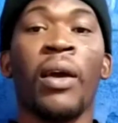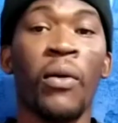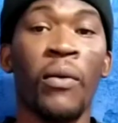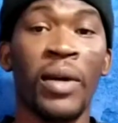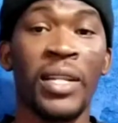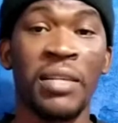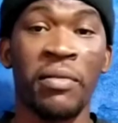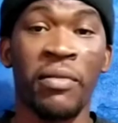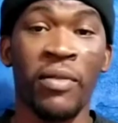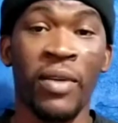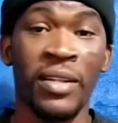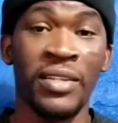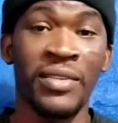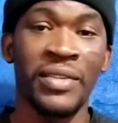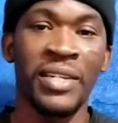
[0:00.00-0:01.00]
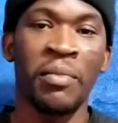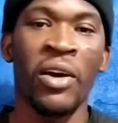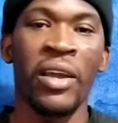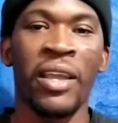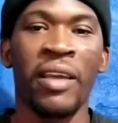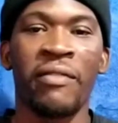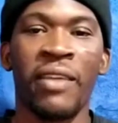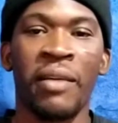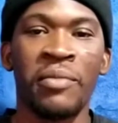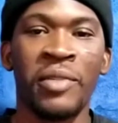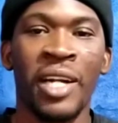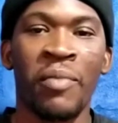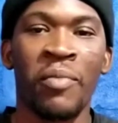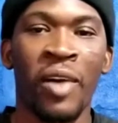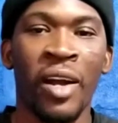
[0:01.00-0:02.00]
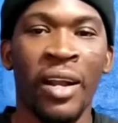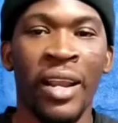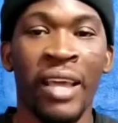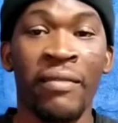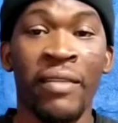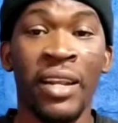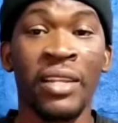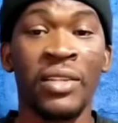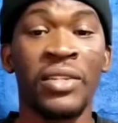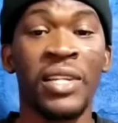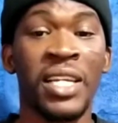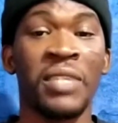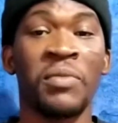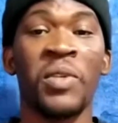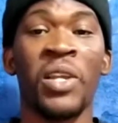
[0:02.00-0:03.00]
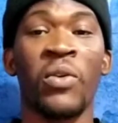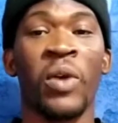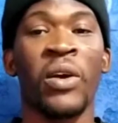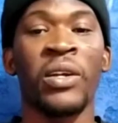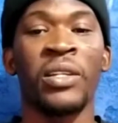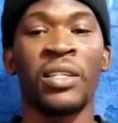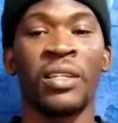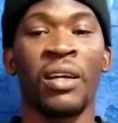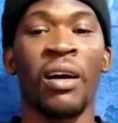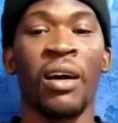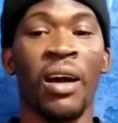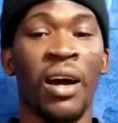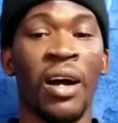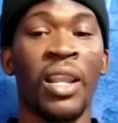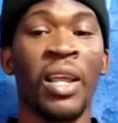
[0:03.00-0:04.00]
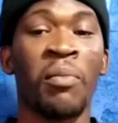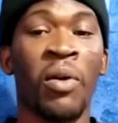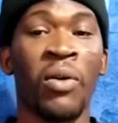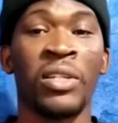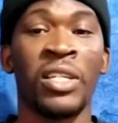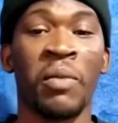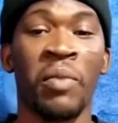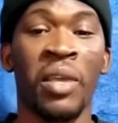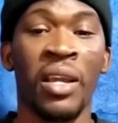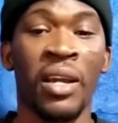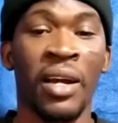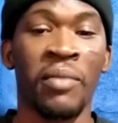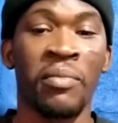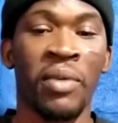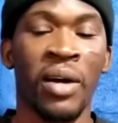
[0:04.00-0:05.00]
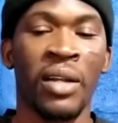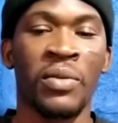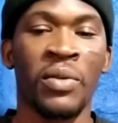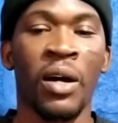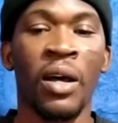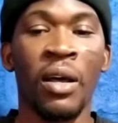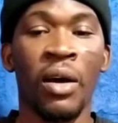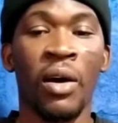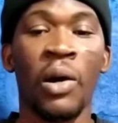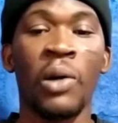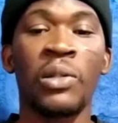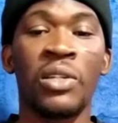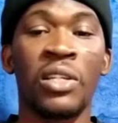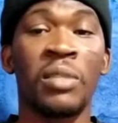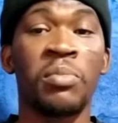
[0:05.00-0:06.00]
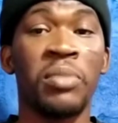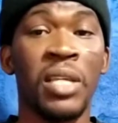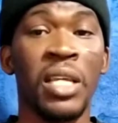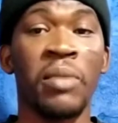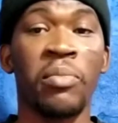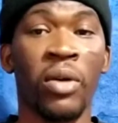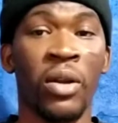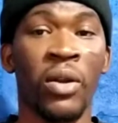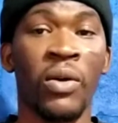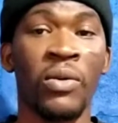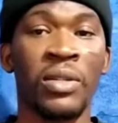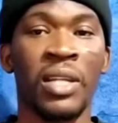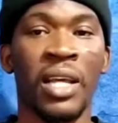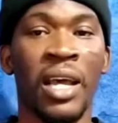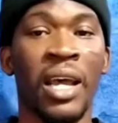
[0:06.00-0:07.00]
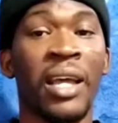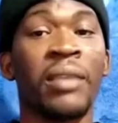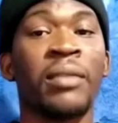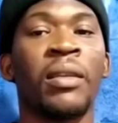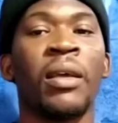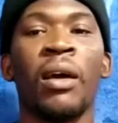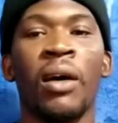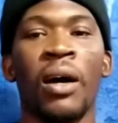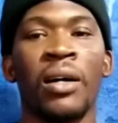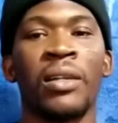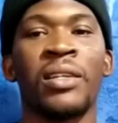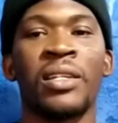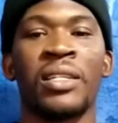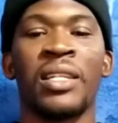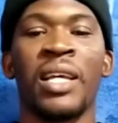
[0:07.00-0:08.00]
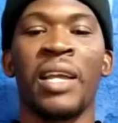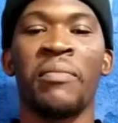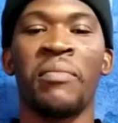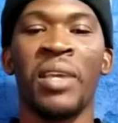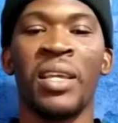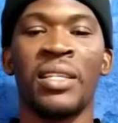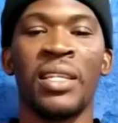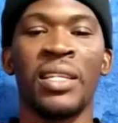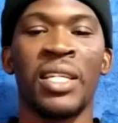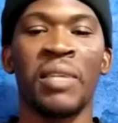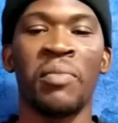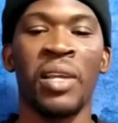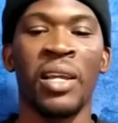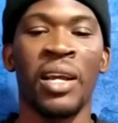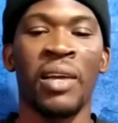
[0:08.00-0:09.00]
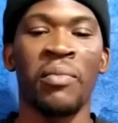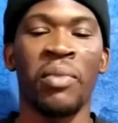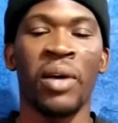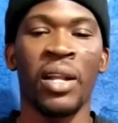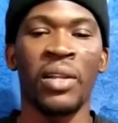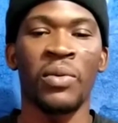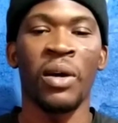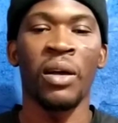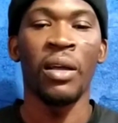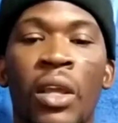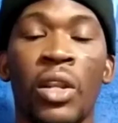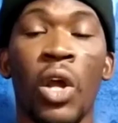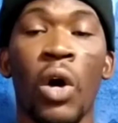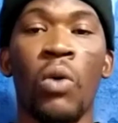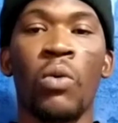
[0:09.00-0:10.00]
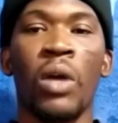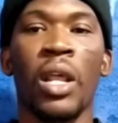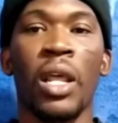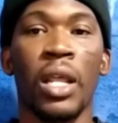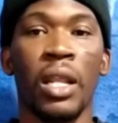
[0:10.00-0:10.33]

What's up everyone, Soldier Boy here from Jamrock Live, and in today's video we're going to talk all about Jamaican Patois, how to speak, pronounce and understand basic Jamaican Patois. Now,